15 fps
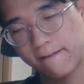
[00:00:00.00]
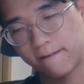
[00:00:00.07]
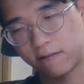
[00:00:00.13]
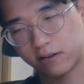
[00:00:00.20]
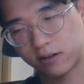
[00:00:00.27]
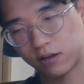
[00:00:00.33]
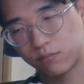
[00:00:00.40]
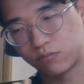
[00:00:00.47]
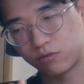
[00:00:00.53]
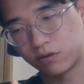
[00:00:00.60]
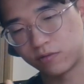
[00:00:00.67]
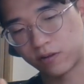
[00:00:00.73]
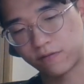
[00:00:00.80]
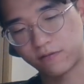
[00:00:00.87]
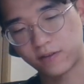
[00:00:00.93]
it can
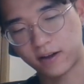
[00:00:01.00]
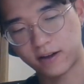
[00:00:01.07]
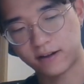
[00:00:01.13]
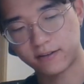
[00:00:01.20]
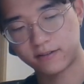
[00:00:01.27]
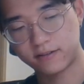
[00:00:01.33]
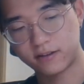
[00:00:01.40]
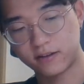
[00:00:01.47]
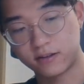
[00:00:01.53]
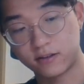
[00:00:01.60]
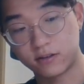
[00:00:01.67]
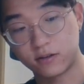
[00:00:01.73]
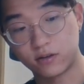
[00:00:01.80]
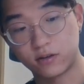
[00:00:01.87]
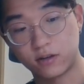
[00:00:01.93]
move it fast,
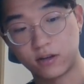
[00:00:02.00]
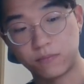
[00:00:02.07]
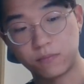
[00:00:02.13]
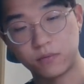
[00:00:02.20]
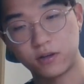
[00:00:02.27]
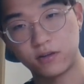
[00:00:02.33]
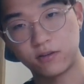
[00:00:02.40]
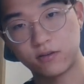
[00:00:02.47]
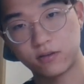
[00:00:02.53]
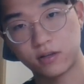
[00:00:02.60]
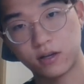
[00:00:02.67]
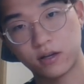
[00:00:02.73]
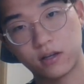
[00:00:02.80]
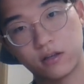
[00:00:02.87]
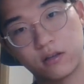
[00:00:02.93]
and it means
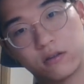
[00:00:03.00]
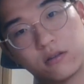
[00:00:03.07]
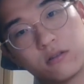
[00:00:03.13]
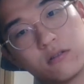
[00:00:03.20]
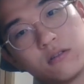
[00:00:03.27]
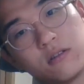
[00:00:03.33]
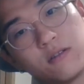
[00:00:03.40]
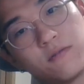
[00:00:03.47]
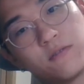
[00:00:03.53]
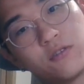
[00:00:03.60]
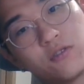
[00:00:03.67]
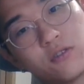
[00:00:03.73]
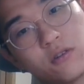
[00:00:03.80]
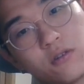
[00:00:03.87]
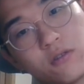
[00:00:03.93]
that
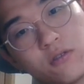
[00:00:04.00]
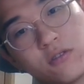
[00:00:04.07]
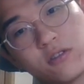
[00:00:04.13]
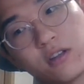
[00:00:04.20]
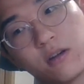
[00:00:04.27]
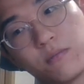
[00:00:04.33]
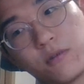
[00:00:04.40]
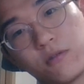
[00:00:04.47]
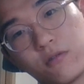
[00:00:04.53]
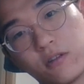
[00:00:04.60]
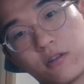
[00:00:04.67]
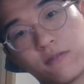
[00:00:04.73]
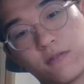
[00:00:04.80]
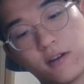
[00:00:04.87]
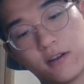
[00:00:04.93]
diffusion current can be
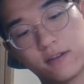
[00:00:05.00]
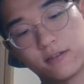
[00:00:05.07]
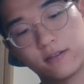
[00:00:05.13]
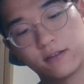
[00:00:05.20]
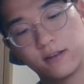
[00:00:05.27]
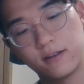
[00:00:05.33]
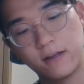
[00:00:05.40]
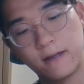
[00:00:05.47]
really fast.